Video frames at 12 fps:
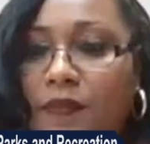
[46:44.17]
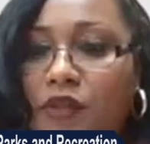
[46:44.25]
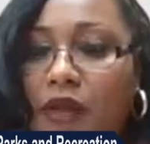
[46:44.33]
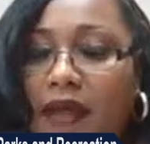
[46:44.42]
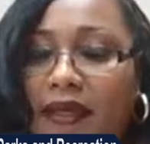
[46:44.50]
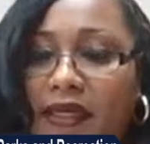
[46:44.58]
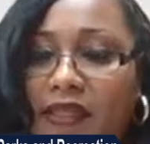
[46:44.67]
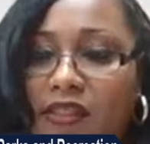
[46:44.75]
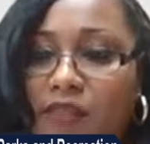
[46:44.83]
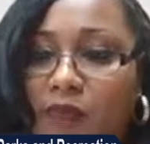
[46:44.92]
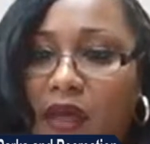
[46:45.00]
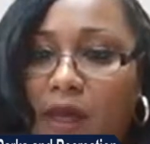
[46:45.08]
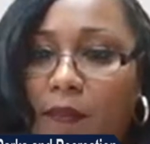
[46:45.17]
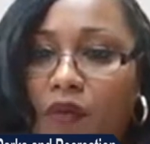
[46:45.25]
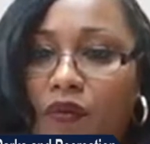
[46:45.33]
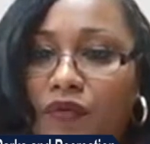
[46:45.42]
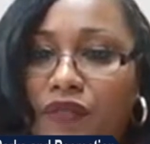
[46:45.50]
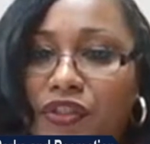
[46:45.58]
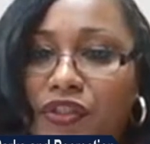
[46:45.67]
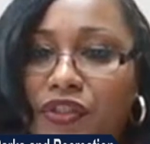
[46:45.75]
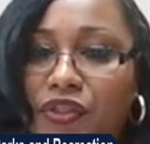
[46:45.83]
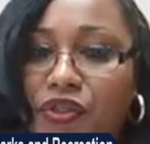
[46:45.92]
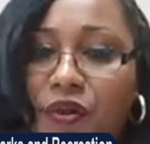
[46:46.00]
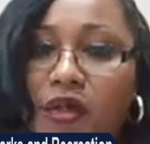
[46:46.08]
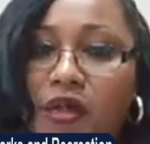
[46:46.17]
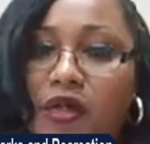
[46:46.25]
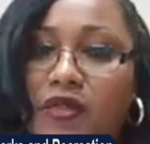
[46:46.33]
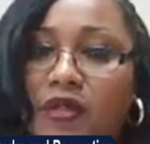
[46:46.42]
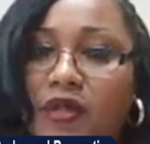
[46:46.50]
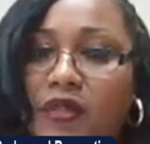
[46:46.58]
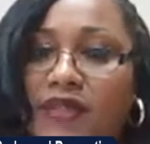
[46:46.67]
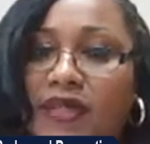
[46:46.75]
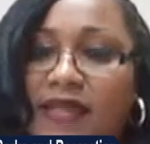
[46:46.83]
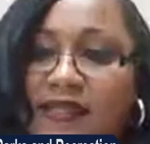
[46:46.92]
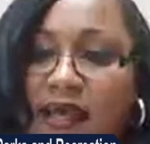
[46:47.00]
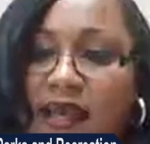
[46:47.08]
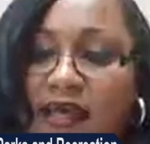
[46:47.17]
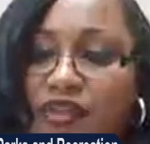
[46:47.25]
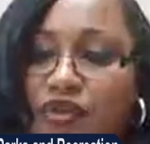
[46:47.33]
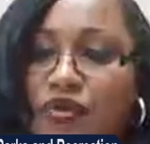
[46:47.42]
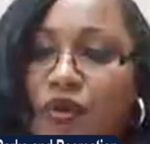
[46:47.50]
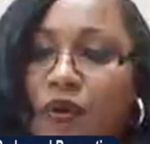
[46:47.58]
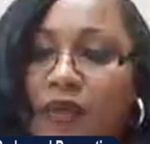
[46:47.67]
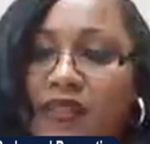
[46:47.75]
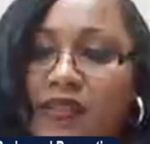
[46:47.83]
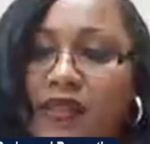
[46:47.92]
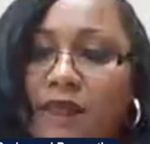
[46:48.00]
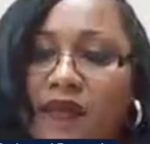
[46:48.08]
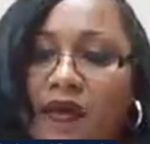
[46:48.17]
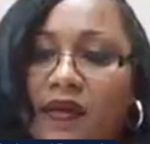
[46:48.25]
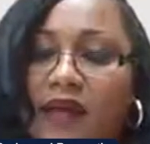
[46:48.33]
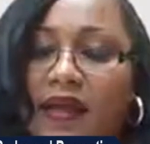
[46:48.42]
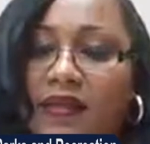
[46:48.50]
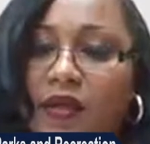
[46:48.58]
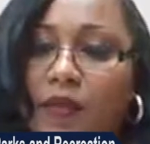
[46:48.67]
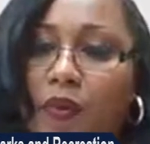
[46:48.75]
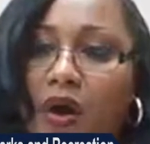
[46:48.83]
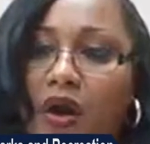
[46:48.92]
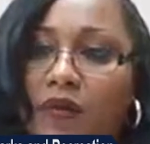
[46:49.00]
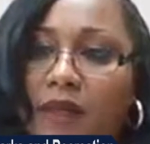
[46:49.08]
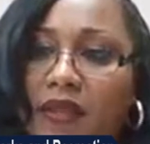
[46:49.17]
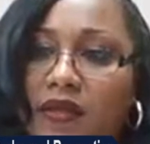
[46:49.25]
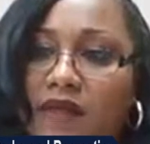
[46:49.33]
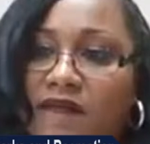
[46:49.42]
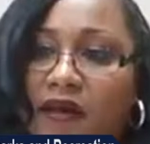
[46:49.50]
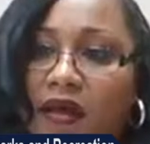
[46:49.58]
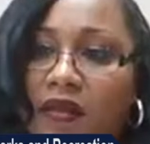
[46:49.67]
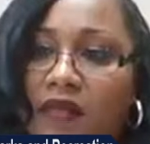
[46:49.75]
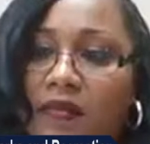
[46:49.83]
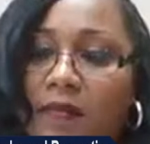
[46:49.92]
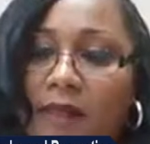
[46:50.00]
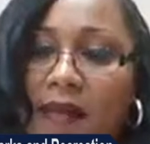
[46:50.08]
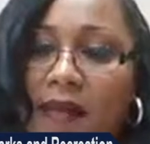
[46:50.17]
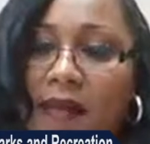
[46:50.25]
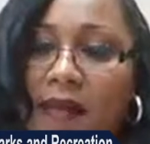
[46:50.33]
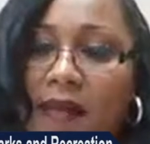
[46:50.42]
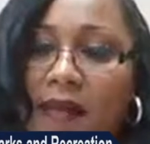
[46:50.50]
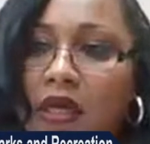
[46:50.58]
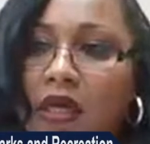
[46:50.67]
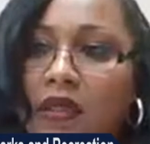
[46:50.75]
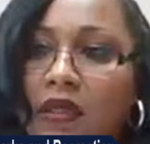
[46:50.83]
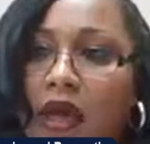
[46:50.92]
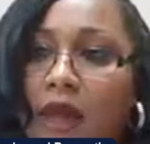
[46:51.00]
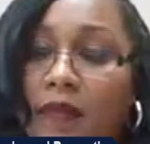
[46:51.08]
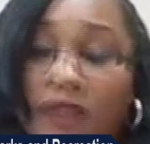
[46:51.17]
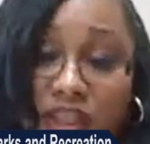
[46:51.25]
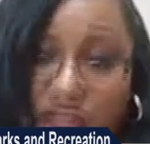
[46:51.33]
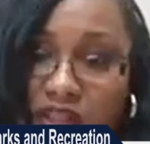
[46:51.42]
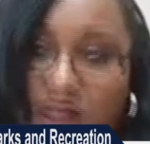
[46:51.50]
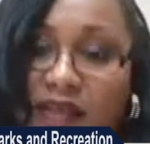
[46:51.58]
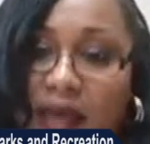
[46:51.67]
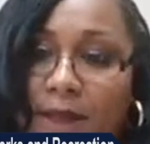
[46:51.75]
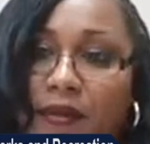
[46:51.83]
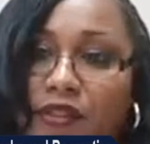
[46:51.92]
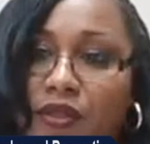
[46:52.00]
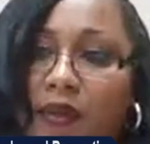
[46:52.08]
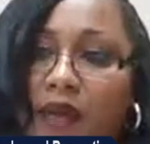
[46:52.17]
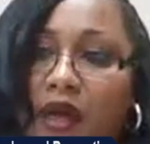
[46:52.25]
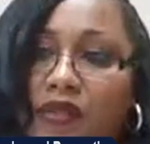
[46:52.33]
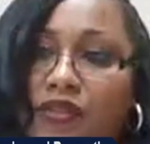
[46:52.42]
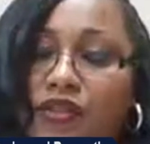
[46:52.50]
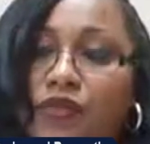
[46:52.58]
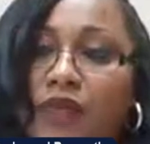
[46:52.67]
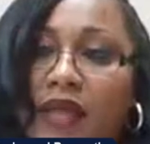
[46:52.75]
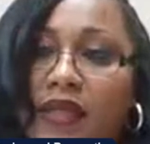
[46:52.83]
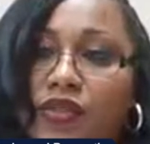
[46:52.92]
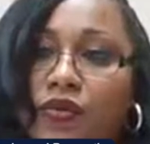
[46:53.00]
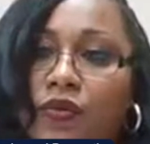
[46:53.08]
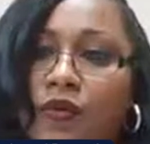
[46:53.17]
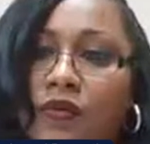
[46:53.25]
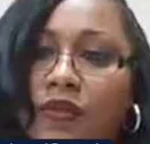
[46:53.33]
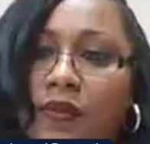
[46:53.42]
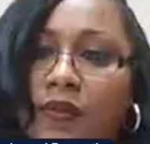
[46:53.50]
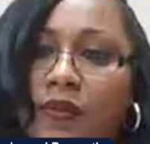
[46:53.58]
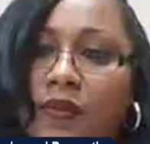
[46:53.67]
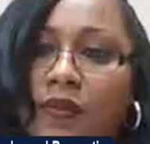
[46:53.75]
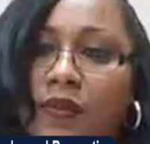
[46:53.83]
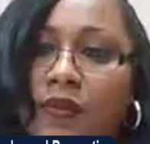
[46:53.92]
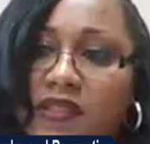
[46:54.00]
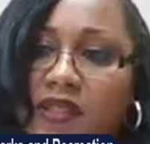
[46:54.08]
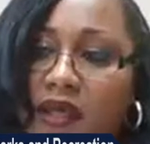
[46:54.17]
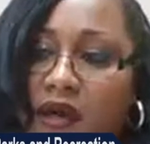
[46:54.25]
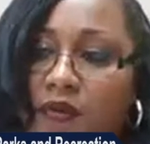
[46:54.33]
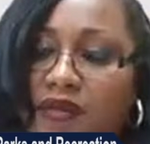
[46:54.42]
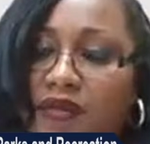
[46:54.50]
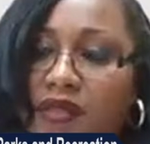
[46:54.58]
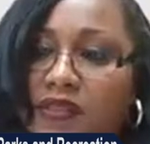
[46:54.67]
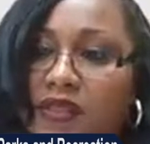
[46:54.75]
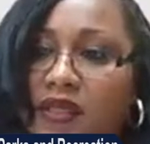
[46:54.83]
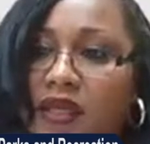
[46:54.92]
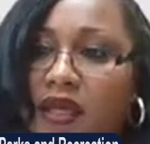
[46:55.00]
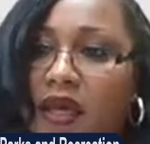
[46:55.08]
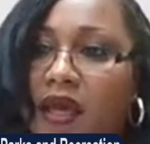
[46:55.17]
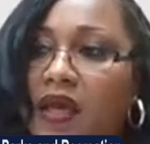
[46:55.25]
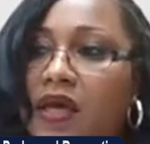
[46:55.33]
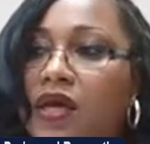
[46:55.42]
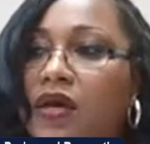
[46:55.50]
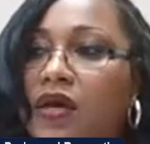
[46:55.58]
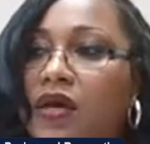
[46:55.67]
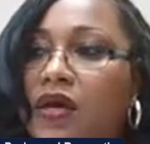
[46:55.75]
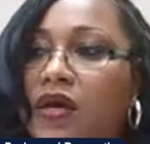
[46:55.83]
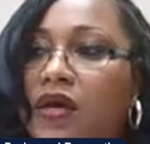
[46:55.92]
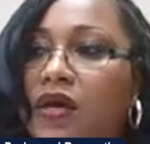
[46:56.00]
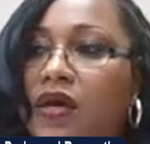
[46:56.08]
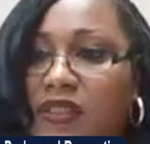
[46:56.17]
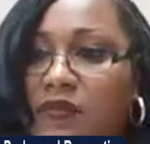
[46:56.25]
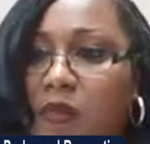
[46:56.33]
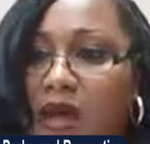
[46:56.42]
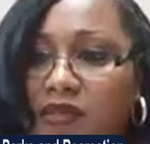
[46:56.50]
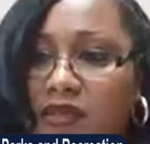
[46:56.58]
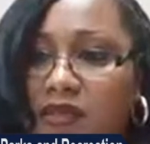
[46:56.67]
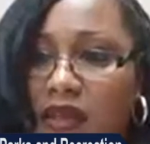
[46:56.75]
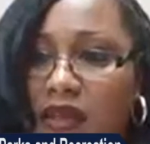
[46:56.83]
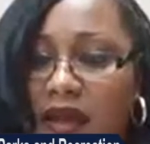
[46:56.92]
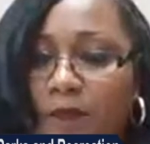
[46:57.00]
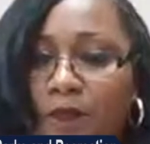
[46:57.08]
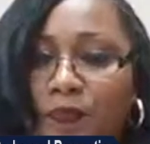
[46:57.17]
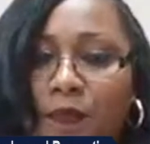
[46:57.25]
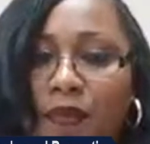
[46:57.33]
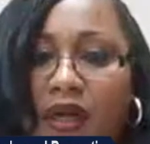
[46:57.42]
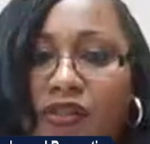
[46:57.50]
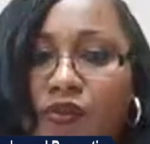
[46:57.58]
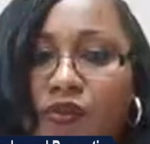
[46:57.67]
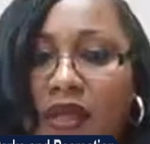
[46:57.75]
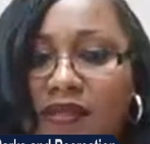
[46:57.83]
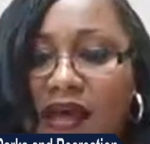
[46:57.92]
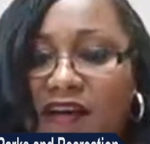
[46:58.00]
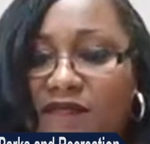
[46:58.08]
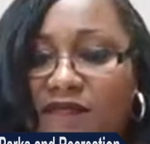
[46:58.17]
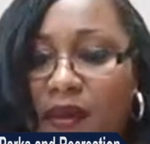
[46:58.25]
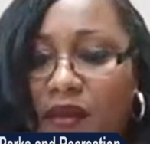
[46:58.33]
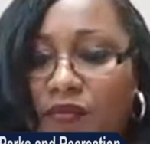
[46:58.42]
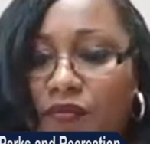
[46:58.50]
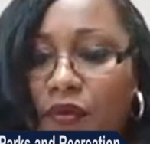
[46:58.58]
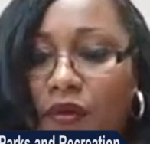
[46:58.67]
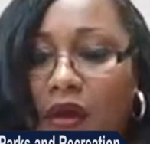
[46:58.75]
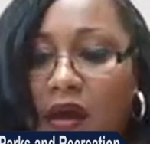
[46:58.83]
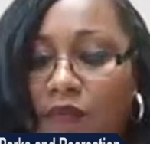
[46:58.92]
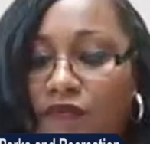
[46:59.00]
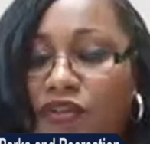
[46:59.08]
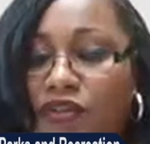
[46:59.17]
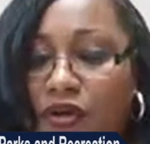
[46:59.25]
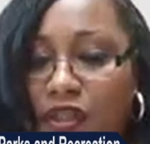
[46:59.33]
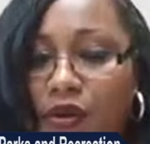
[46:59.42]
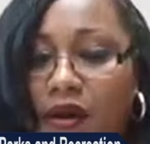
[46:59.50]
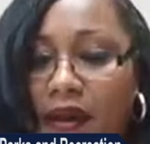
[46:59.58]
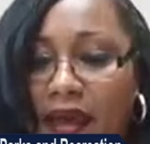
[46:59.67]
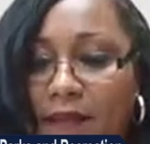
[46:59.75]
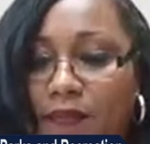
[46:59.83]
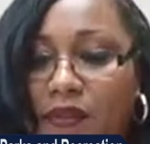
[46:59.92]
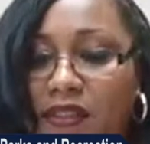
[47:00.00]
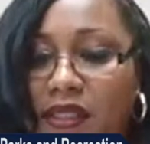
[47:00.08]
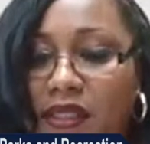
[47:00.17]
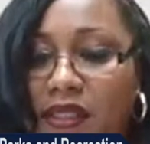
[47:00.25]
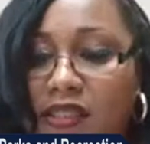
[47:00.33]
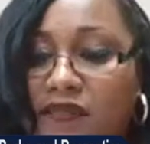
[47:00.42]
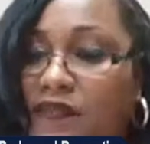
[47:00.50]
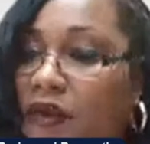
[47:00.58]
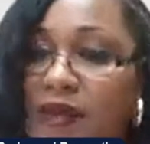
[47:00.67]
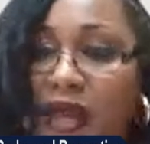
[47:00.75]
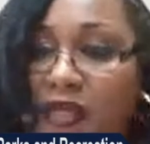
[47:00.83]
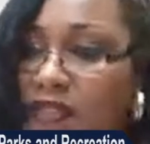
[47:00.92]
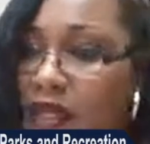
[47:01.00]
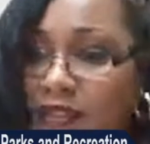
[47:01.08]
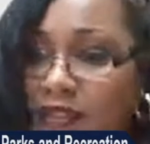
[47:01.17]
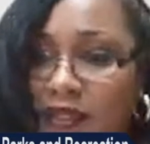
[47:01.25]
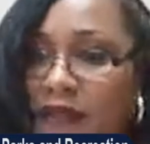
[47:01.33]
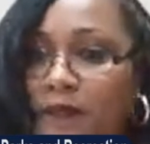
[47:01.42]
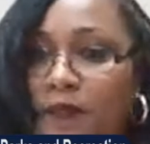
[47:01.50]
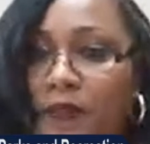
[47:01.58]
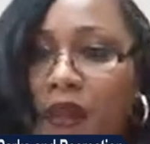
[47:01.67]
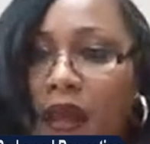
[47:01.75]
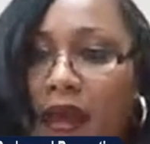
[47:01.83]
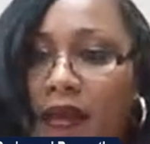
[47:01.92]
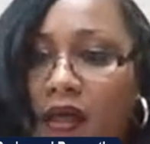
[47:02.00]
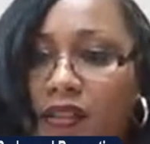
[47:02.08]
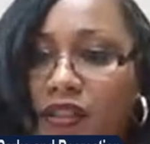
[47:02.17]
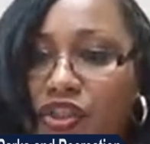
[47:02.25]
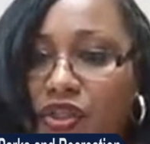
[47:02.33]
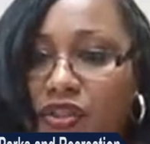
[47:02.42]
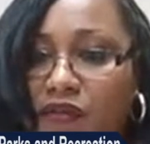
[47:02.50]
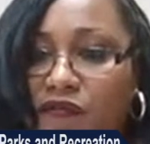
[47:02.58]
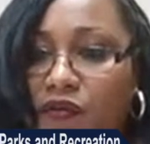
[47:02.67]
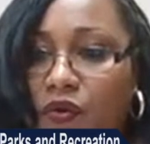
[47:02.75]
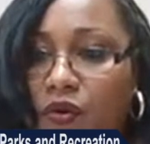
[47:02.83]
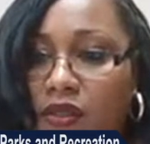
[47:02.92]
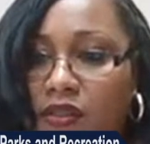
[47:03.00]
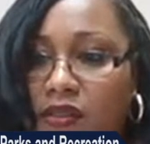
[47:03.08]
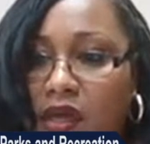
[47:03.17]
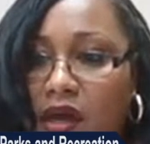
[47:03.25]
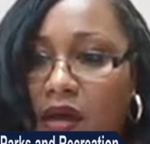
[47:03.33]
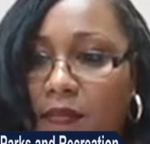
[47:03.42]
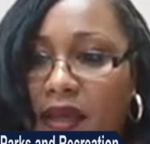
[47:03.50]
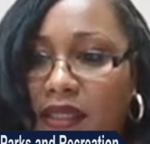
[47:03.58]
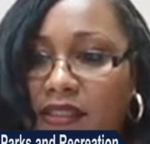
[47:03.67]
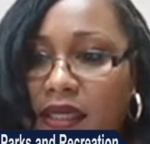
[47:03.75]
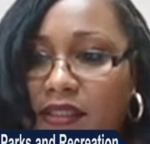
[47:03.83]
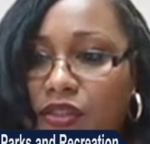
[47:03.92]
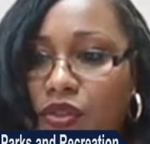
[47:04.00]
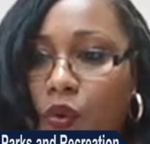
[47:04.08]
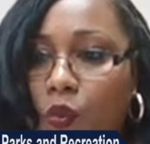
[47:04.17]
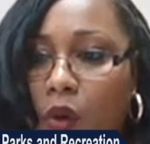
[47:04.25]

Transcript: So I can speak about the return. The testing, as you know, is something that the Department of Health manages. They just happen to be our students. So Department of Health is here with us today and can respond to that. But our students have been returning to our campuses very excitingly. And our teachers, of course, excited to